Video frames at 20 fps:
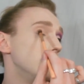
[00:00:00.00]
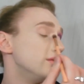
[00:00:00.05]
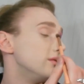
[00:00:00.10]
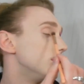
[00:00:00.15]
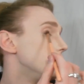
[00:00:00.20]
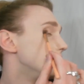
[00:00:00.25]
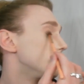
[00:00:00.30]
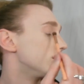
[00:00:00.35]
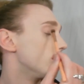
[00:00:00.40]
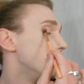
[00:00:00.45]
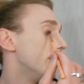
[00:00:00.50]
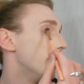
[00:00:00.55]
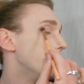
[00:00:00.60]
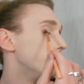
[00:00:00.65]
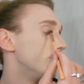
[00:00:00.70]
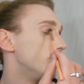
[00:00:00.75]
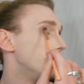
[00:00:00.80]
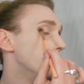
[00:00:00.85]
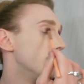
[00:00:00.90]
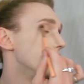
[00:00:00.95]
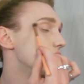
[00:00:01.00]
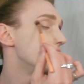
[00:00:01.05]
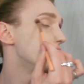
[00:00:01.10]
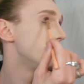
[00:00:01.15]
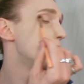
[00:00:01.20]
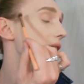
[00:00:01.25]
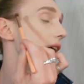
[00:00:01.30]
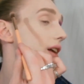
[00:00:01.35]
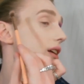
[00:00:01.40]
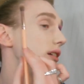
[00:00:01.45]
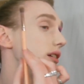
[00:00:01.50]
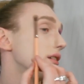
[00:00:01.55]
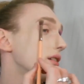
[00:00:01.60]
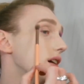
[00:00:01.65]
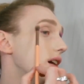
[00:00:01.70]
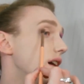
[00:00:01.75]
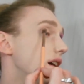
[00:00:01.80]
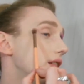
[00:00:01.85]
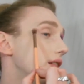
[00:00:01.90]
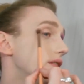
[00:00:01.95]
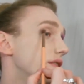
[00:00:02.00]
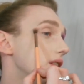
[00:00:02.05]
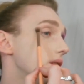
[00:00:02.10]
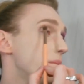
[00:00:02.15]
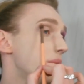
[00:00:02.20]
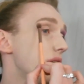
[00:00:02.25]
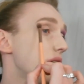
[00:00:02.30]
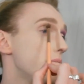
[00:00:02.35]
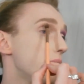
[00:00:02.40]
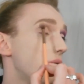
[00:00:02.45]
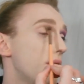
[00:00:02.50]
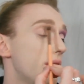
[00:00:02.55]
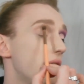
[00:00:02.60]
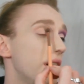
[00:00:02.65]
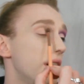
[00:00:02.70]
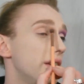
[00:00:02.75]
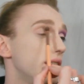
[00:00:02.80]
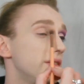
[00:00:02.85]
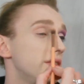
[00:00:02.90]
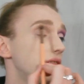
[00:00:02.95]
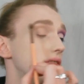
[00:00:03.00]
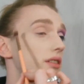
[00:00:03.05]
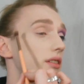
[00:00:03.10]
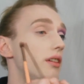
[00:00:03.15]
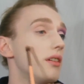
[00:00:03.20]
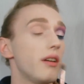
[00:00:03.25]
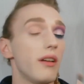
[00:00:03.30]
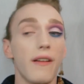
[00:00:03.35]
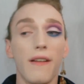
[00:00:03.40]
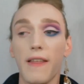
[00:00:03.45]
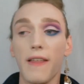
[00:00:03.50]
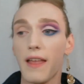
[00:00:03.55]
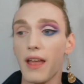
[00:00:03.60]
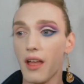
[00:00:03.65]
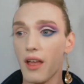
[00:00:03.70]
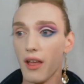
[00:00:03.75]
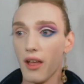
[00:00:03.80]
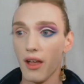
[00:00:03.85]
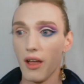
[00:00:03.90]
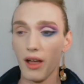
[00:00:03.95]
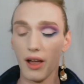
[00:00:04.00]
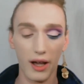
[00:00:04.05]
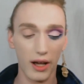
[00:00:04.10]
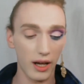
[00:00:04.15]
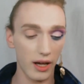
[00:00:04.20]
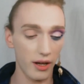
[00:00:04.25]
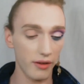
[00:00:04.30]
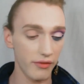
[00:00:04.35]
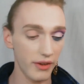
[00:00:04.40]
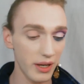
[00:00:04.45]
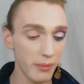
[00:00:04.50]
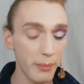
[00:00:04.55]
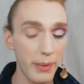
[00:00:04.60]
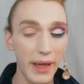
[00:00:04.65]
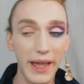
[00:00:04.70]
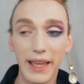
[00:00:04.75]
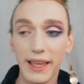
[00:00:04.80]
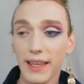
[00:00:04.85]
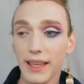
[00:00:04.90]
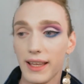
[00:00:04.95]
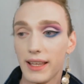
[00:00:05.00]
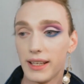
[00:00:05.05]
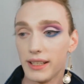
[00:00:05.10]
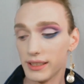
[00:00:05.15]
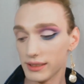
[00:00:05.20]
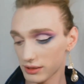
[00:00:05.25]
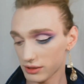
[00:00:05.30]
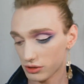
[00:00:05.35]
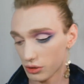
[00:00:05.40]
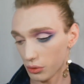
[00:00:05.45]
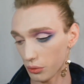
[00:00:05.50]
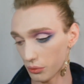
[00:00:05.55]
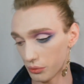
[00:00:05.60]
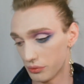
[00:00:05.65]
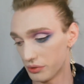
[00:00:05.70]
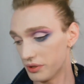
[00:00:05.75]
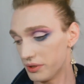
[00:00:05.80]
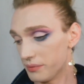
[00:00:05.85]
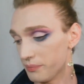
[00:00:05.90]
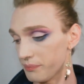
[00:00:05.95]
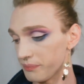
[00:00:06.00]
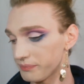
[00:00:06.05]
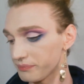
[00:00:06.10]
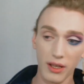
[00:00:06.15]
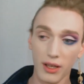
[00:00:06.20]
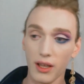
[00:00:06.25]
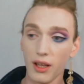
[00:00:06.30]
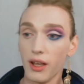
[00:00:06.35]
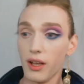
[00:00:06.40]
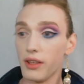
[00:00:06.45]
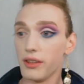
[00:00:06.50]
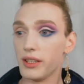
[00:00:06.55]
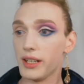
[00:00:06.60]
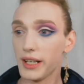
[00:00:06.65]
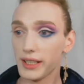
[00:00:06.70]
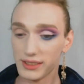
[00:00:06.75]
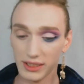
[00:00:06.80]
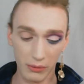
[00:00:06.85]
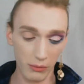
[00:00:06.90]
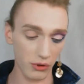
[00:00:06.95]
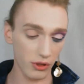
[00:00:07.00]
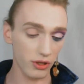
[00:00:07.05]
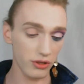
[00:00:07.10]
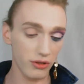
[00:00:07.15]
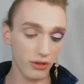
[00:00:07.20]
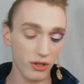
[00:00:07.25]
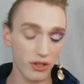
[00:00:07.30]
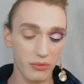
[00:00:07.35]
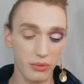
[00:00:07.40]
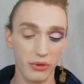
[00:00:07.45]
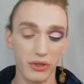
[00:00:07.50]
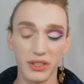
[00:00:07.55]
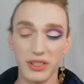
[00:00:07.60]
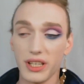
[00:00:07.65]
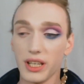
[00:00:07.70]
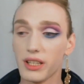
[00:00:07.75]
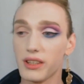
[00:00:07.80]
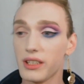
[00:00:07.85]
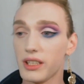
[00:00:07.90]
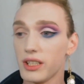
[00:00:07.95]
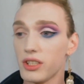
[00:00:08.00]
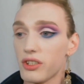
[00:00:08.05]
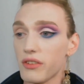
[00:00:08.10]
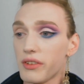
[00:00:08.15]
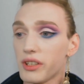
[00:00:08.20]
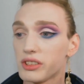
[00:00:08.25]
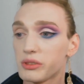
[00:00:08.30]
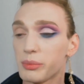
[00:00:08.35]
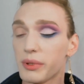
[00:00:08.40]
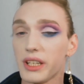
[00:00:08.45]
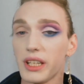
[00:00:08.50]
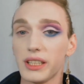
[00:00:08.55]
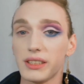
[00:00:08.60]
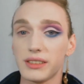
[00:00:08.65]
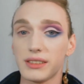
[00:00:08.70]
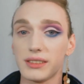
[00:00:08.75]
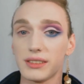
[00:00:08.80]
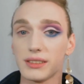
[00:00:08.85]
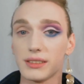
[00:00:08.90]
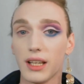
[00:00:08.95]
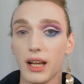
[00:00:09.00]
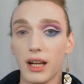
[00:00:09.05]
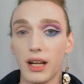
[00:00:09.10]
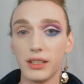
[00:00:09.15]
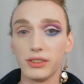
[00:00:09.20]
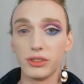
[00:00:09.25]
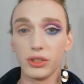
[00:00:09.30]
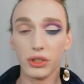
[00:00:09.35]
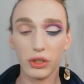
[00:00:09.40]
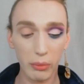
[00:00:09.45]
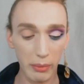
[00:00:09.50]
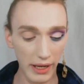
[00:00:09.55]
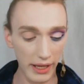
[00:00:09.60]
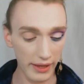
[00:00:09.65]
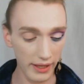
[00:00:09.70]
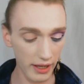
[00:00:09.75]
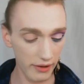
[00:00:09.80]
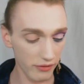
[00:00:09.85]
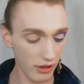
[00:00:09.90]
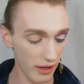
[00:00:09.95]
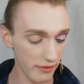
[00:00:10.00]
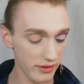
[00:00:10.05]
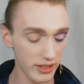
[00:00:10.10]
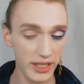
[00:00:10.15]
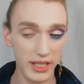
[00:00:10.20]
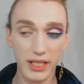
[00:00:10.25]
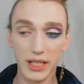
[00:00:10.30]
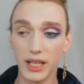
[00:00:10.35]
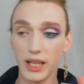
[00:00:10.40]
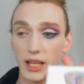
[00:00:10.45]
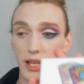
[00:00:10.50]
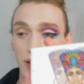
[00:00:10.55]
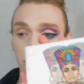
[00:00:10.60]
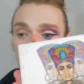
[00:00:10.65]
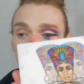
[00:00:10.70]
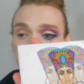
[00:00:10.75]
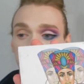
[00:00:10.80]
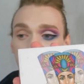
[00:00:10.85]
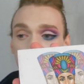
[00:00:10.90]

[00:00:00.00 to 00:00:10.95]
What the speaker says: disturb that with too much pink, and the paint pot is very pink in its tone. The next thing we're going to do is we're going to take the Juvia's Place Zulu palette. If you haven't seen it, it looks